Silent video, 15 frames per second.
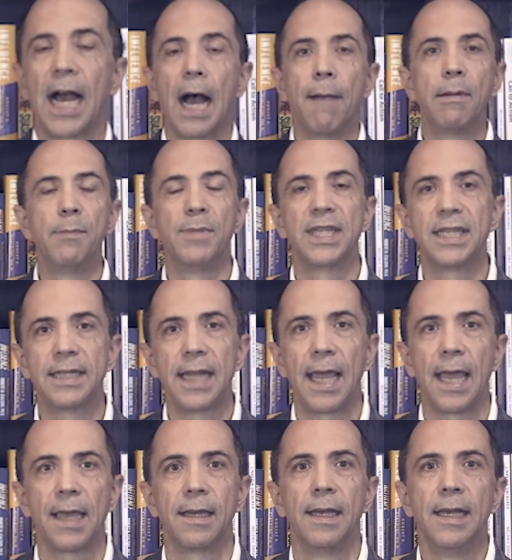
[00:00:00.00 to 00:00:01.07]
common
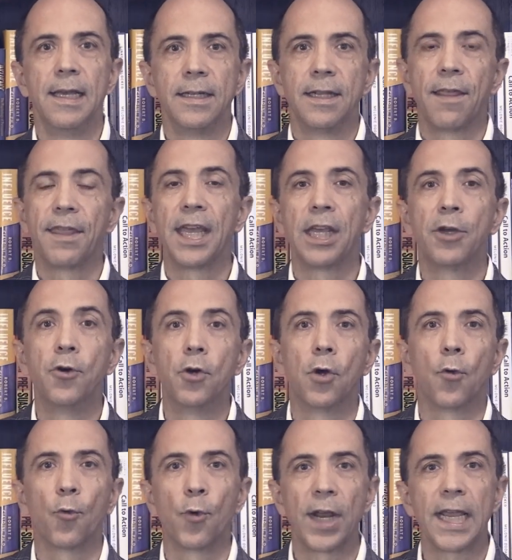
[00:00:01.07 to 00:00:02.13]
mistake to think
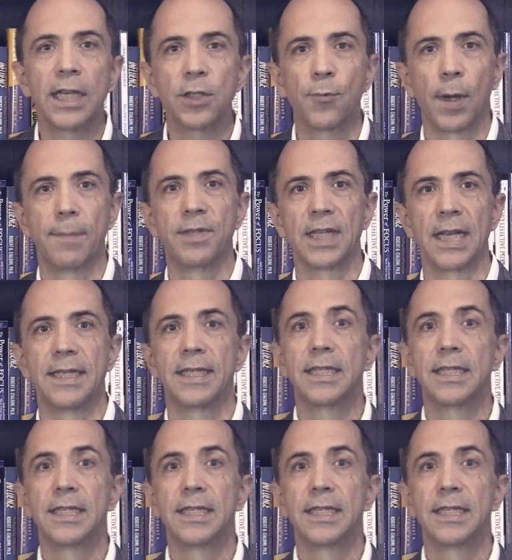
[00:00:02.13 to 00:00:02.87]
Google ranks websites